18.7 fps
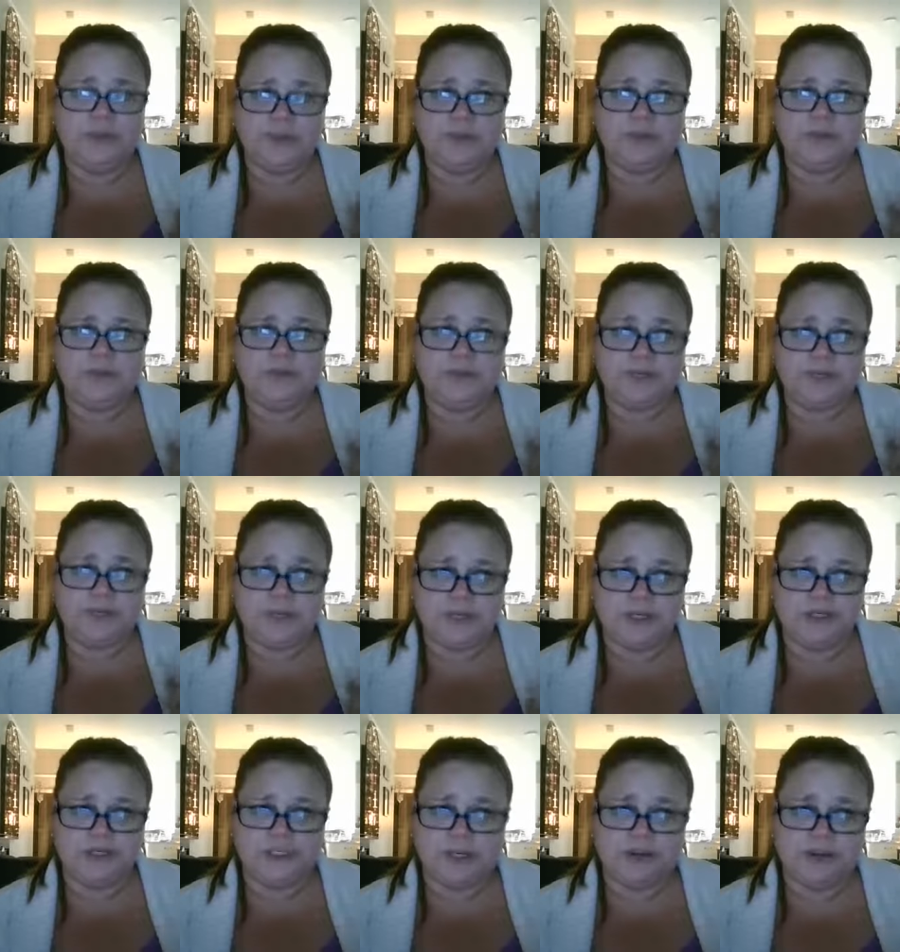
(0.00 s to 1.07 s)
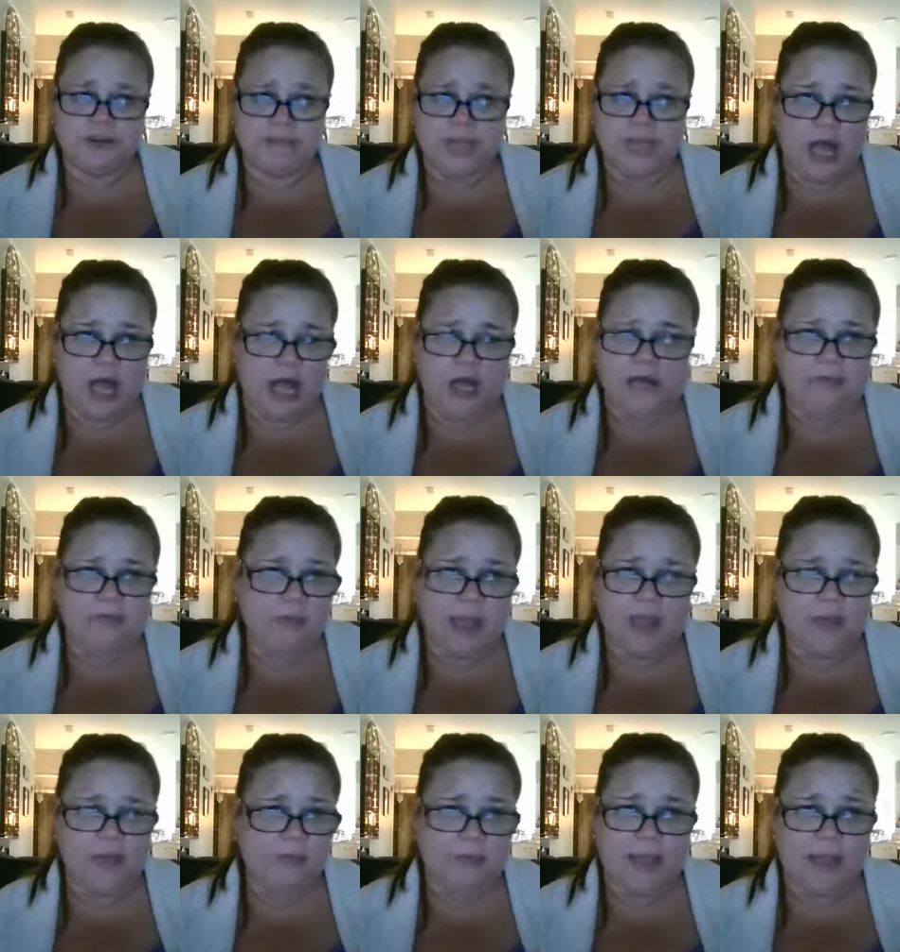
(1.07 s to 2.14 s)
You mean spirit's hearing me, God,
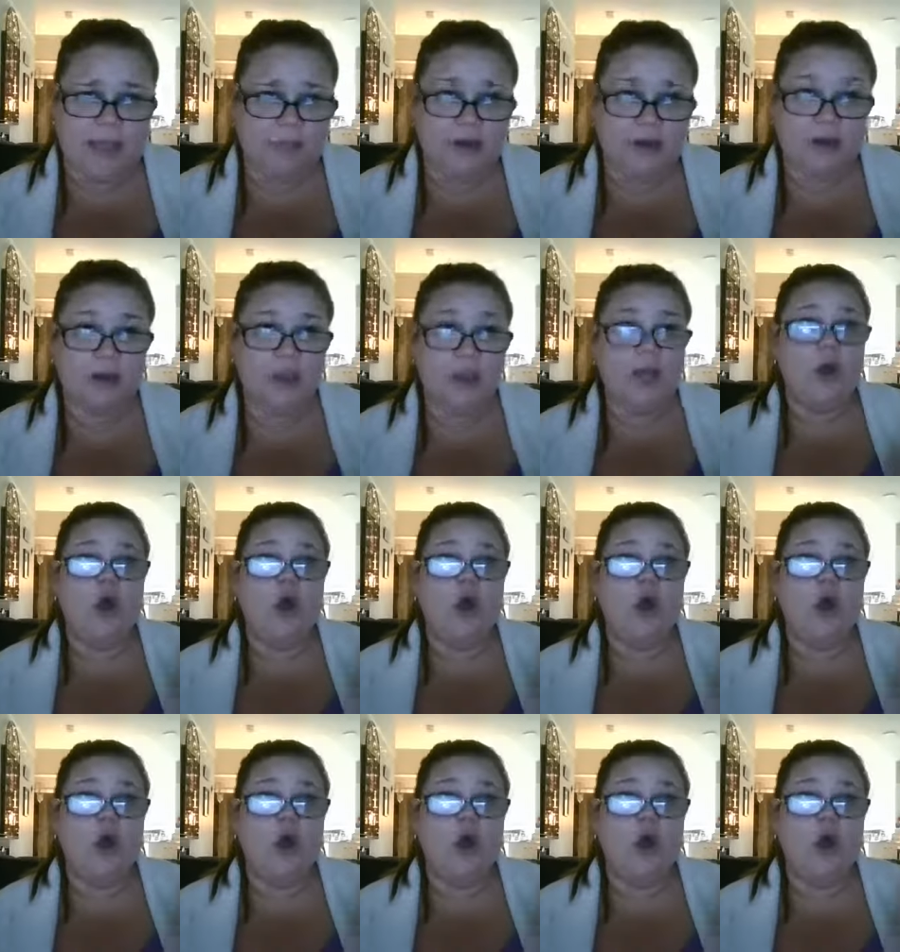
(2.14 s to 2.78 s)
higher power?